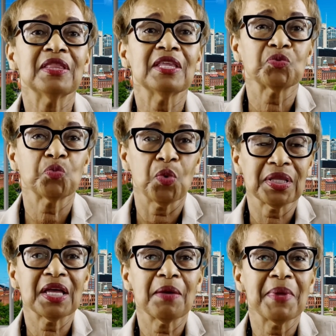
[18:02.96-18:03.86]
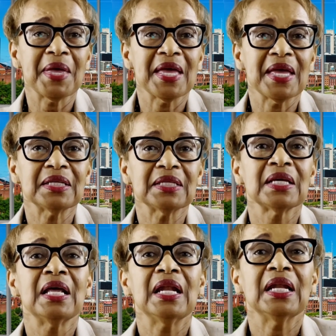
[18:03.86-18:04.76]
this one command,
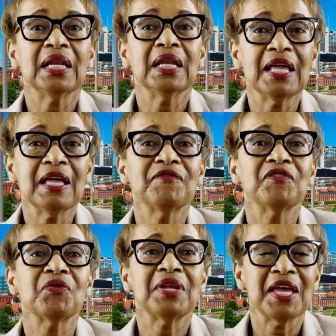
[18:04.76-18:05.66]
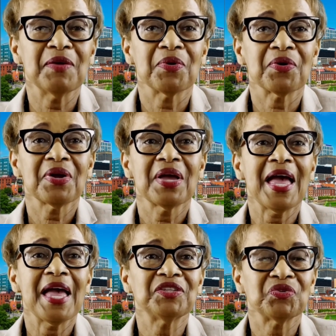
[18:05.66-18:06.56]
love your neighbor
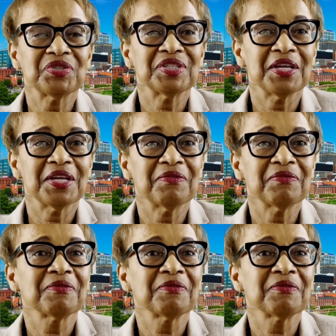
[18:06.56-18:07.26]
as yourself."